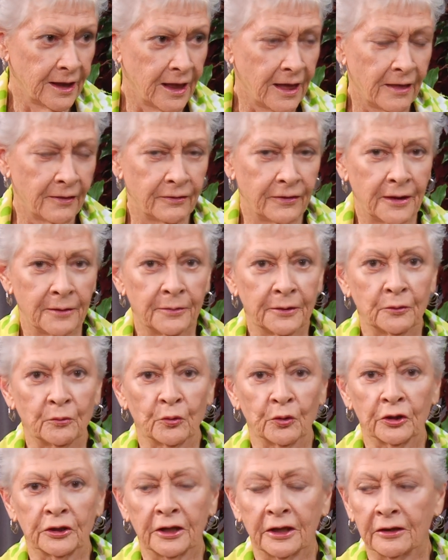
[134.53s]
They've been
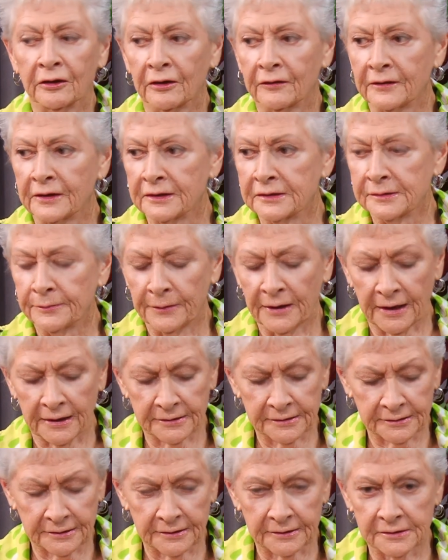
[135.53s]
working on these
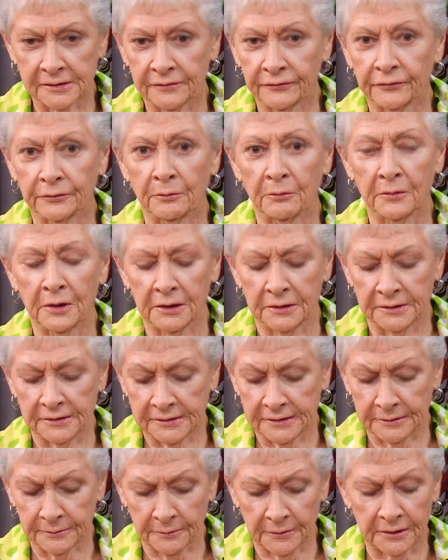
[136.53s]
baskets for months
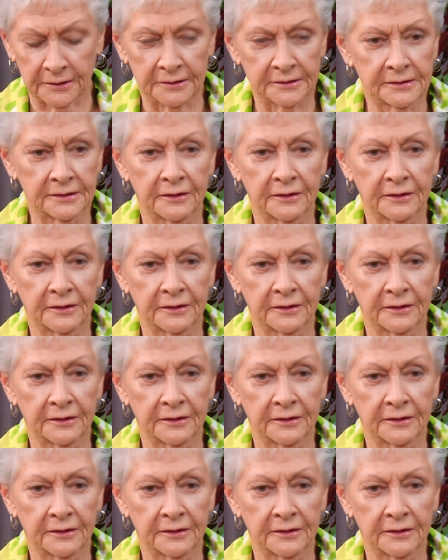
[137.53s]
and months,